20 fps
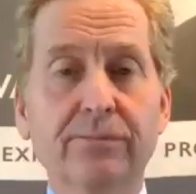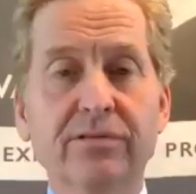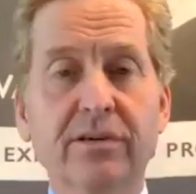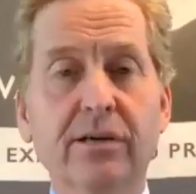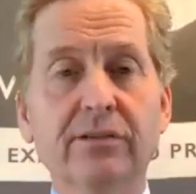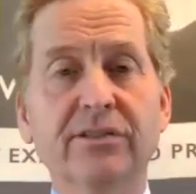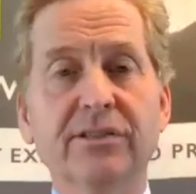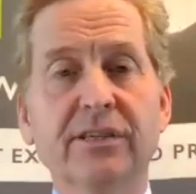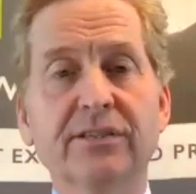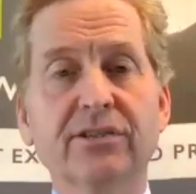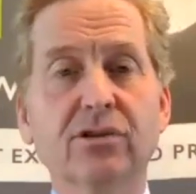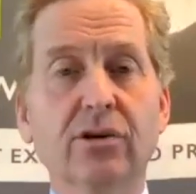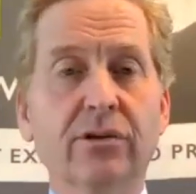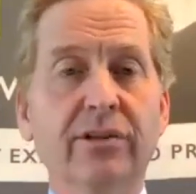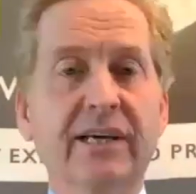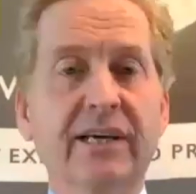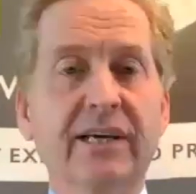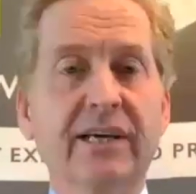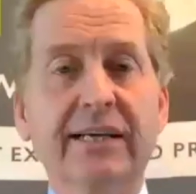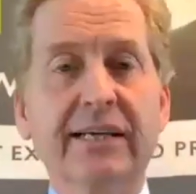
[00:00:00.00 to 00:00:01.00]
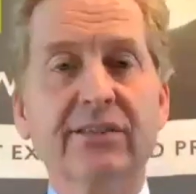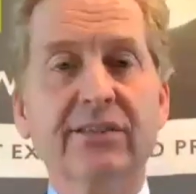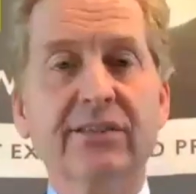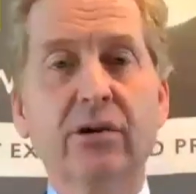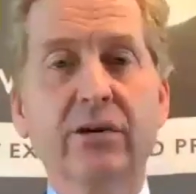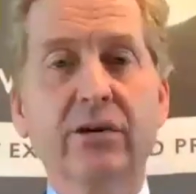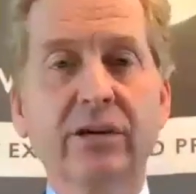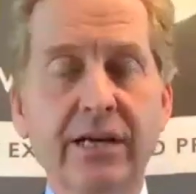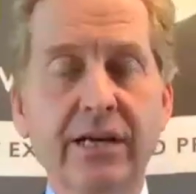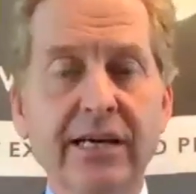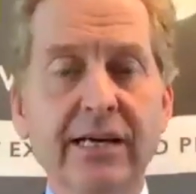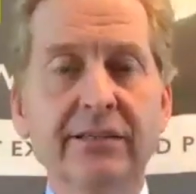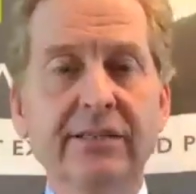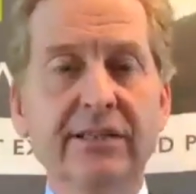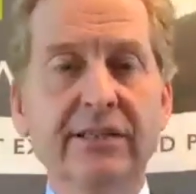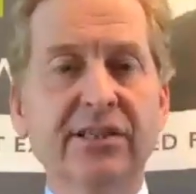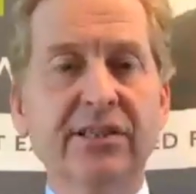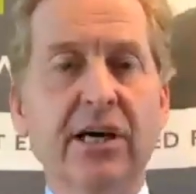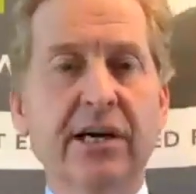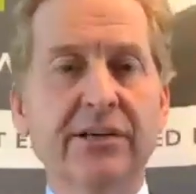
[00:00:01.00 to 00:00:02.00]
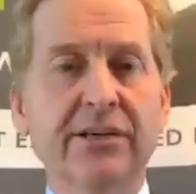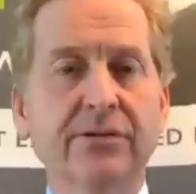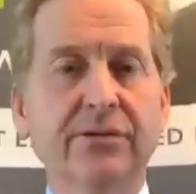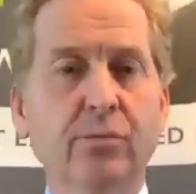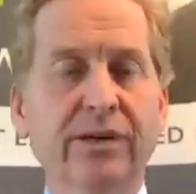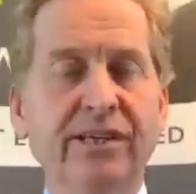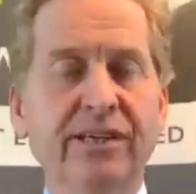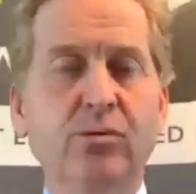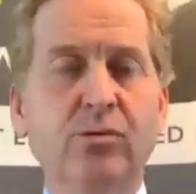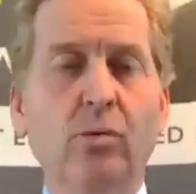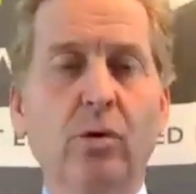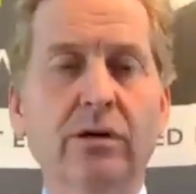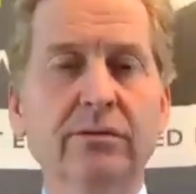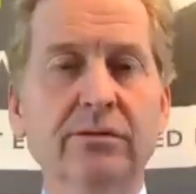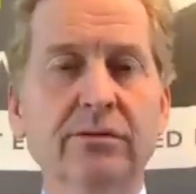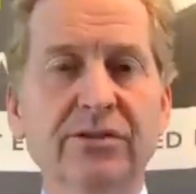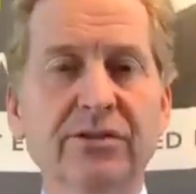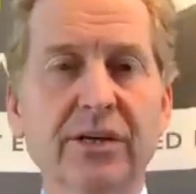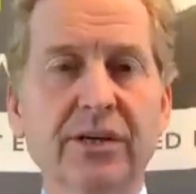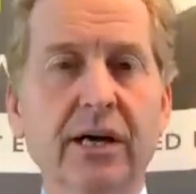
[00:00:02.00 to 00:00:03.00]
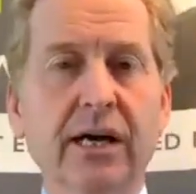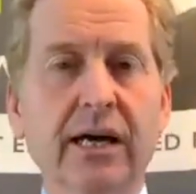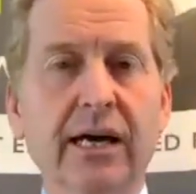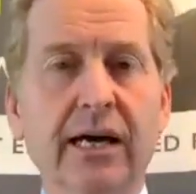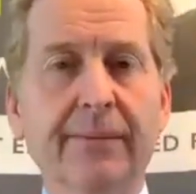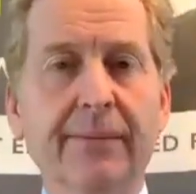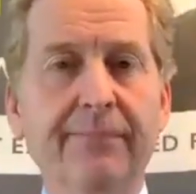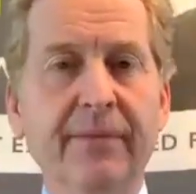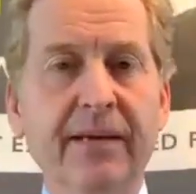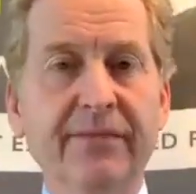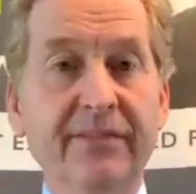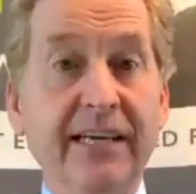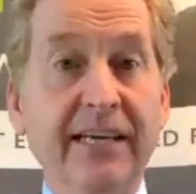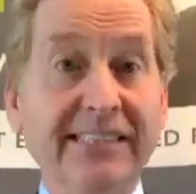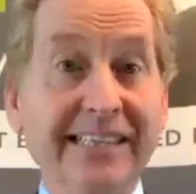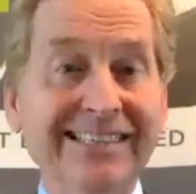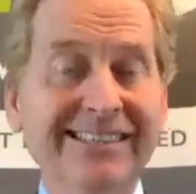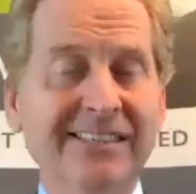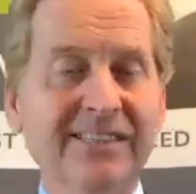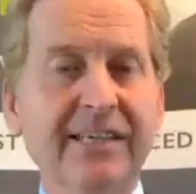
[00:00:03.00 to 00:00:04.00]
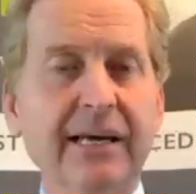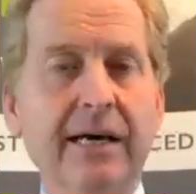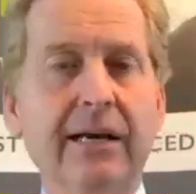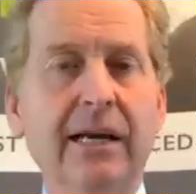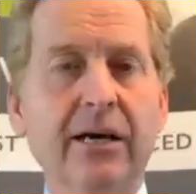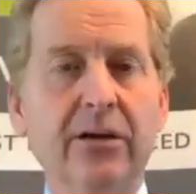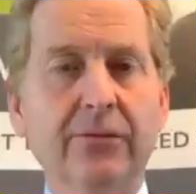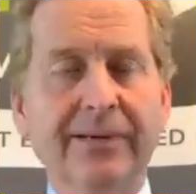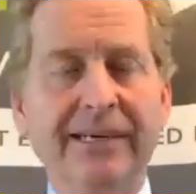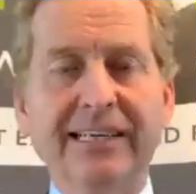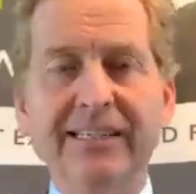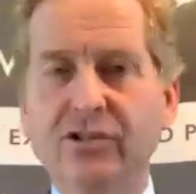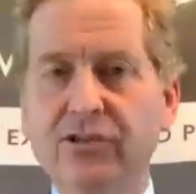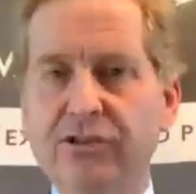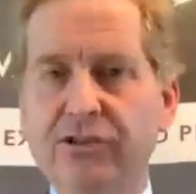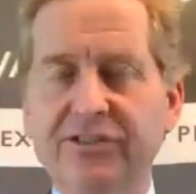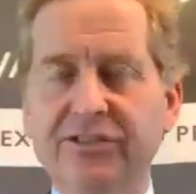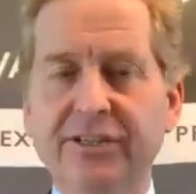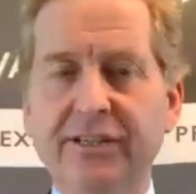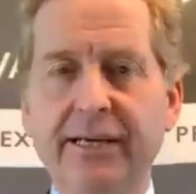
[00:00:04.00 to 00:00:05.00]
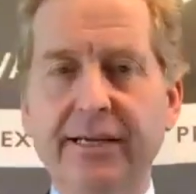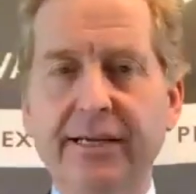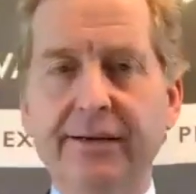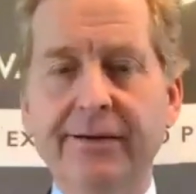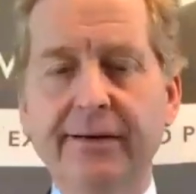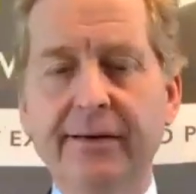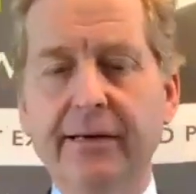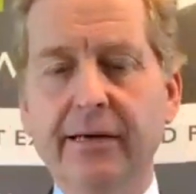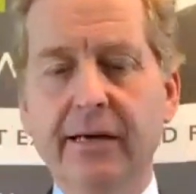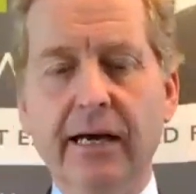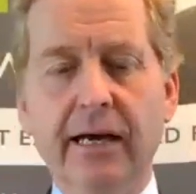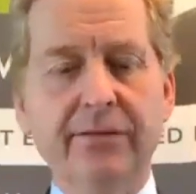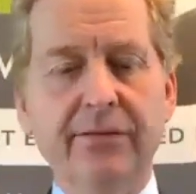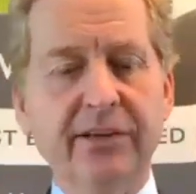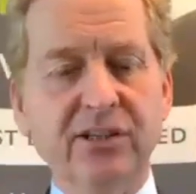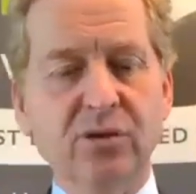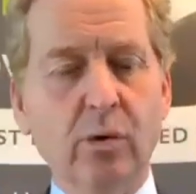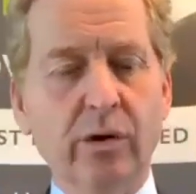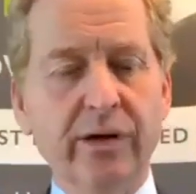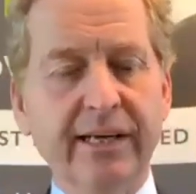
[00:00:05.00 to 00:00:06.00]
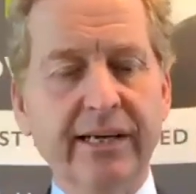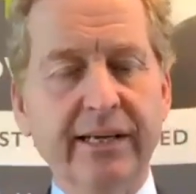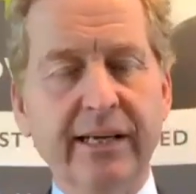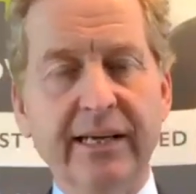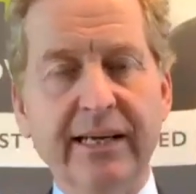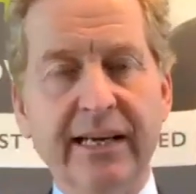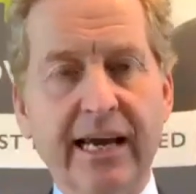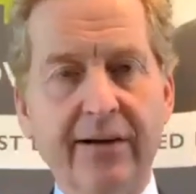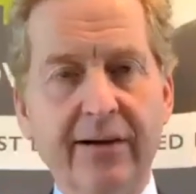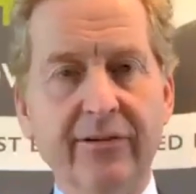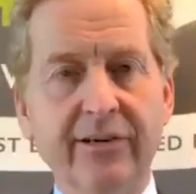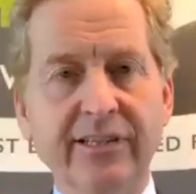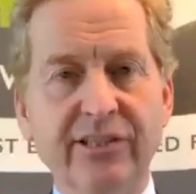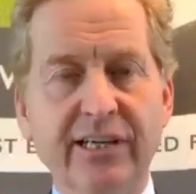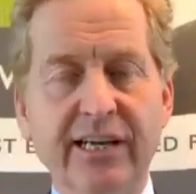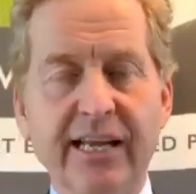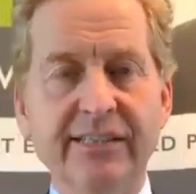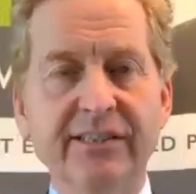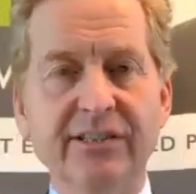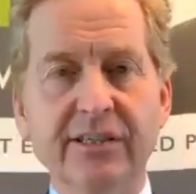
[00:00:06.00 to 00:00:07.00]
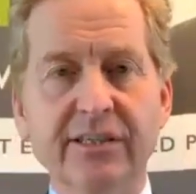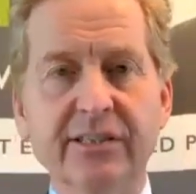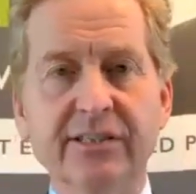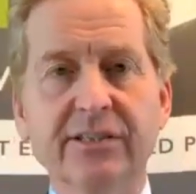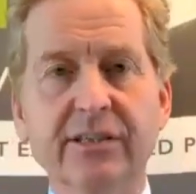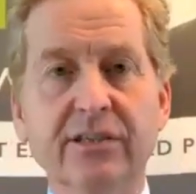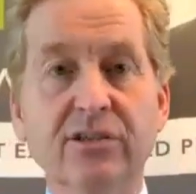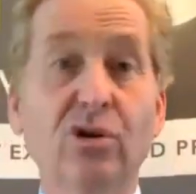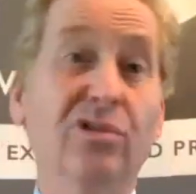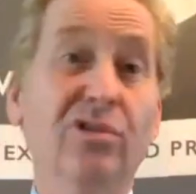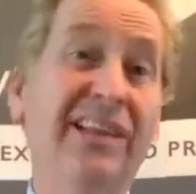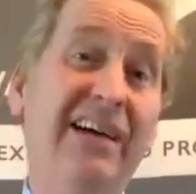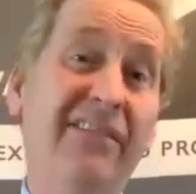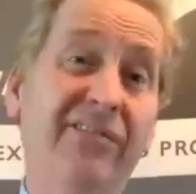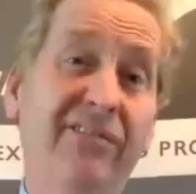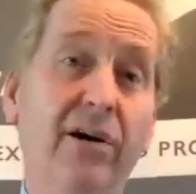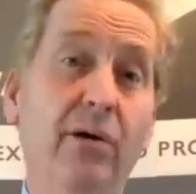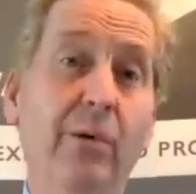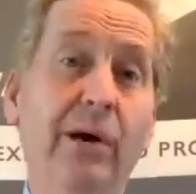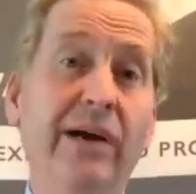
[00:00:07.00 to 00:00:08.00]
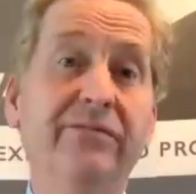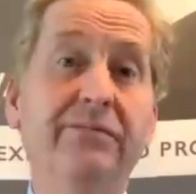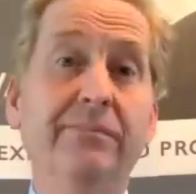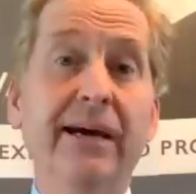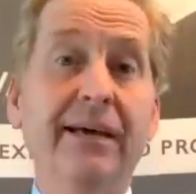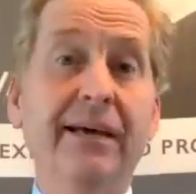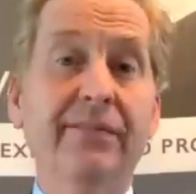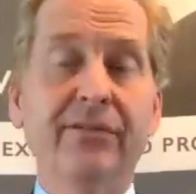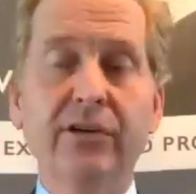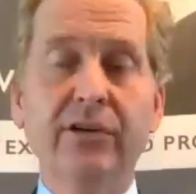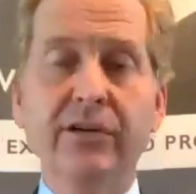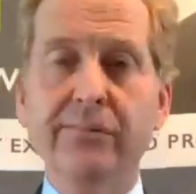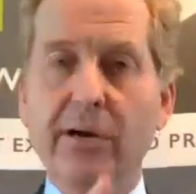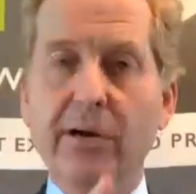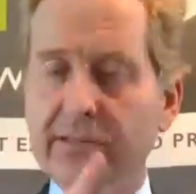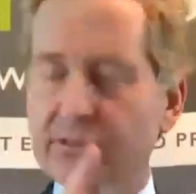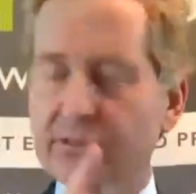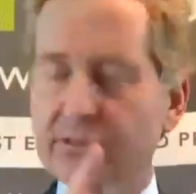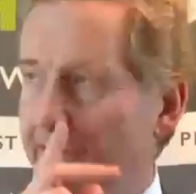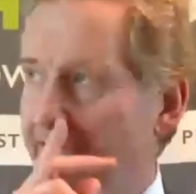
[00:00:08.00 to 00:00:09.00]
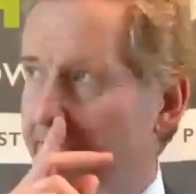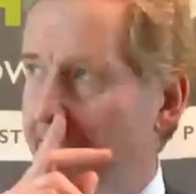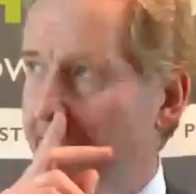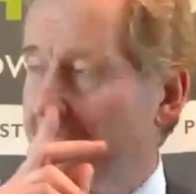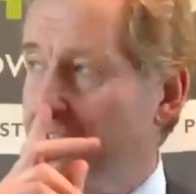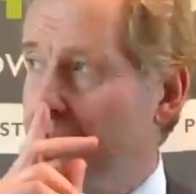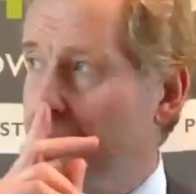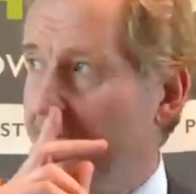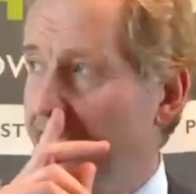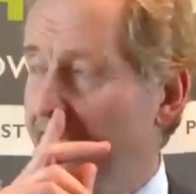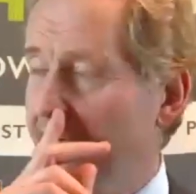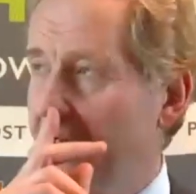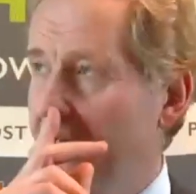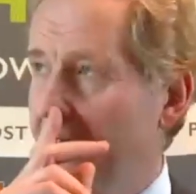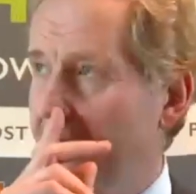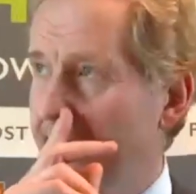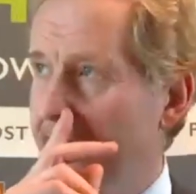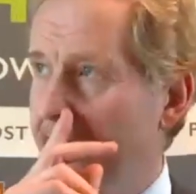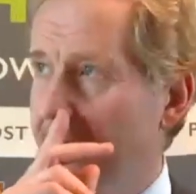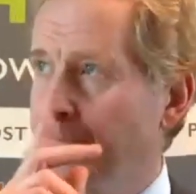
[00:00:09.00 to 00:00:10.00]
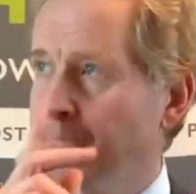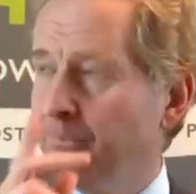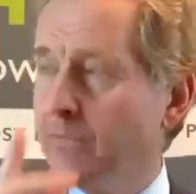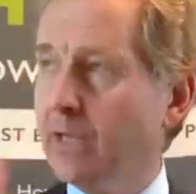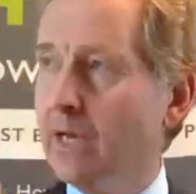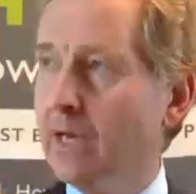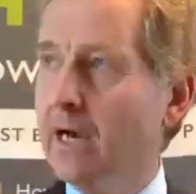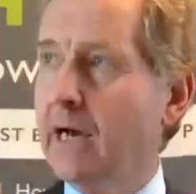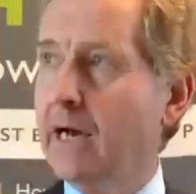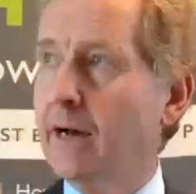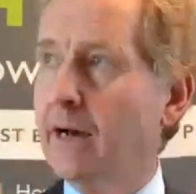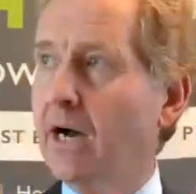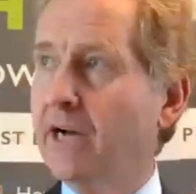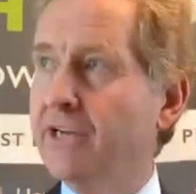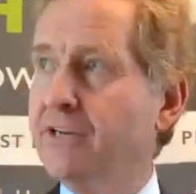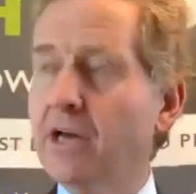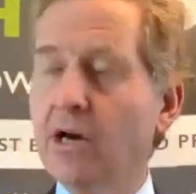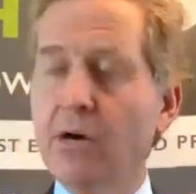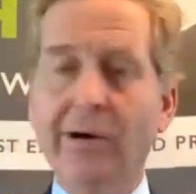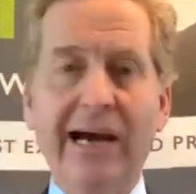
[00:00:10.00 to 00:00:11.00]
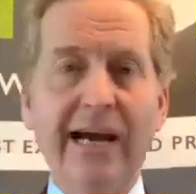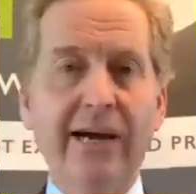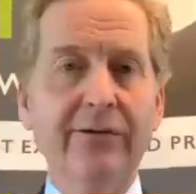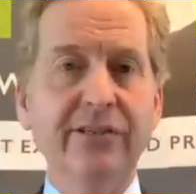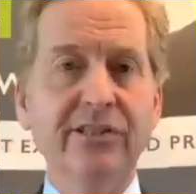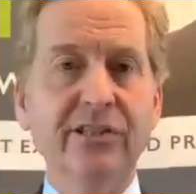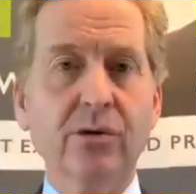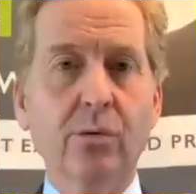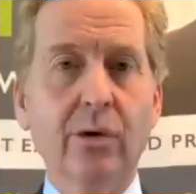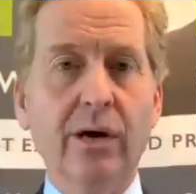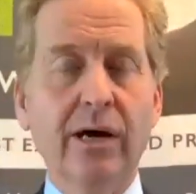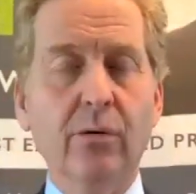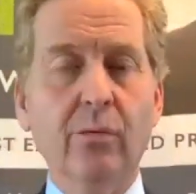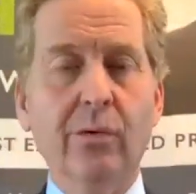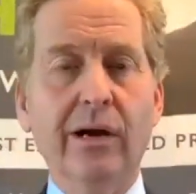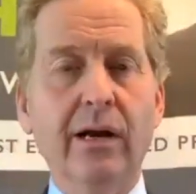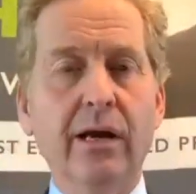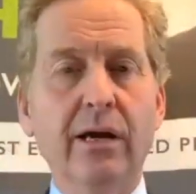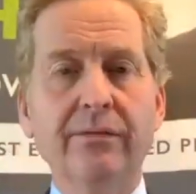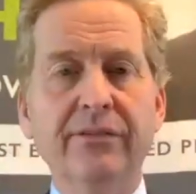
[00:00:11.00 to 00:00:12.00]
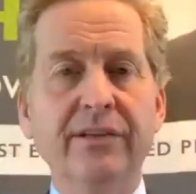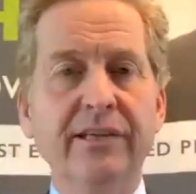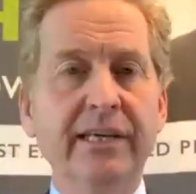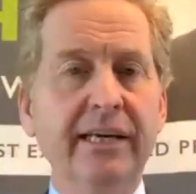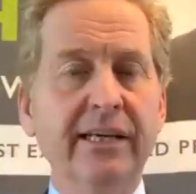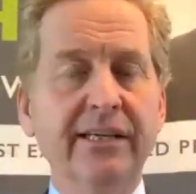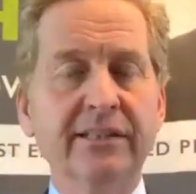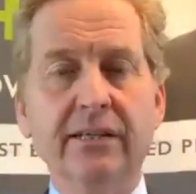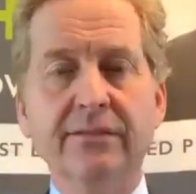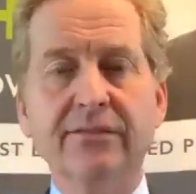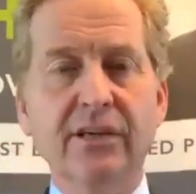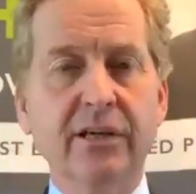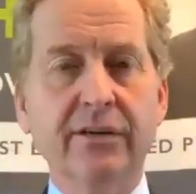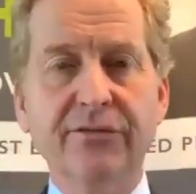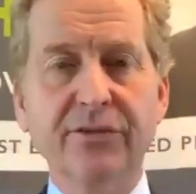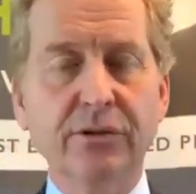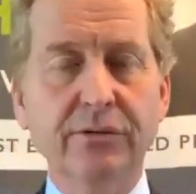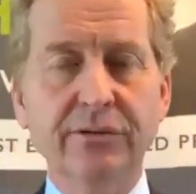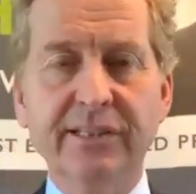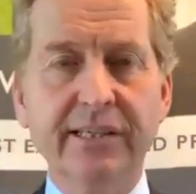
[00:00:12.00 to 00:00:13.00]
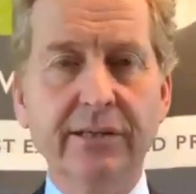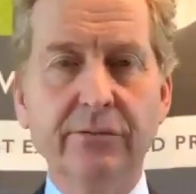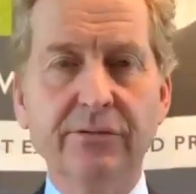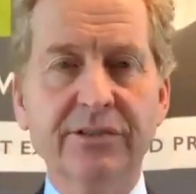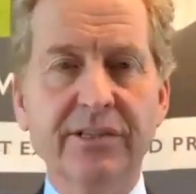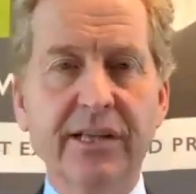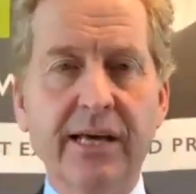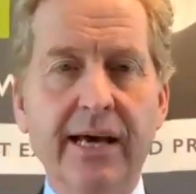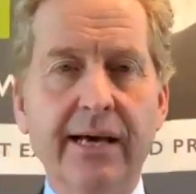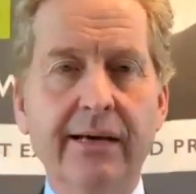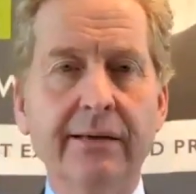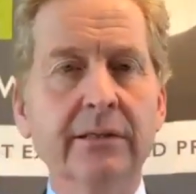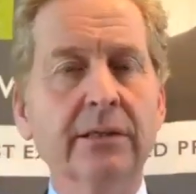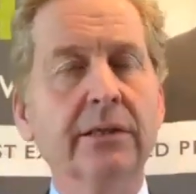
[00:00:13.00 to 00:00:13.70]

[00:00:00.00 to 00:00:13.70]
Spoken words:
process, got the catalogue, decided which ones that if they didn't sell I'd be interested in, and this one in Harwich in Essex, not that far away, from about 30 miles away from me, to be fair. I know Harwich quite well over the years. I've done a few deals there.